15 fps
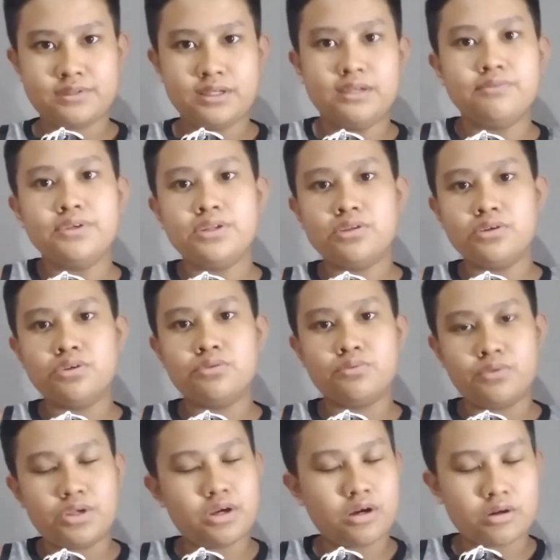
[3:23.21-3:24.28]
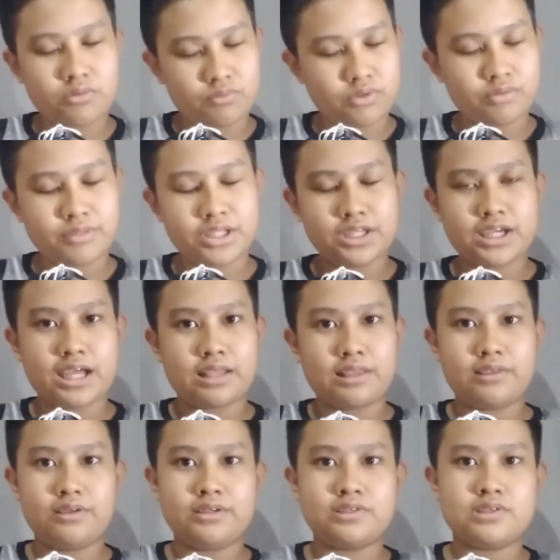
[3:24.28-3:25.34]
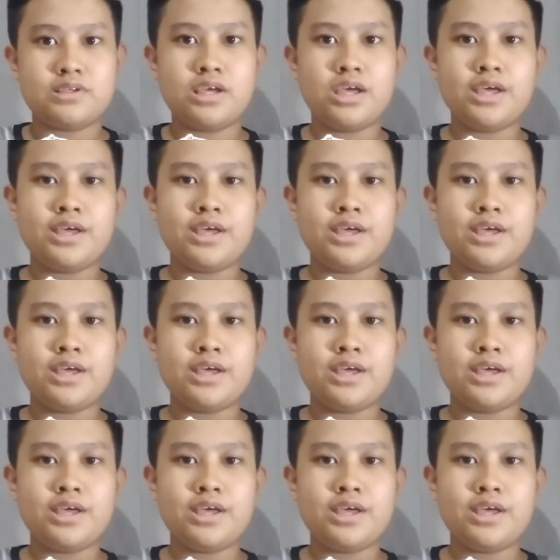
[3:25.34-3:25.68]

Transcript: even though we are Roman Catholics.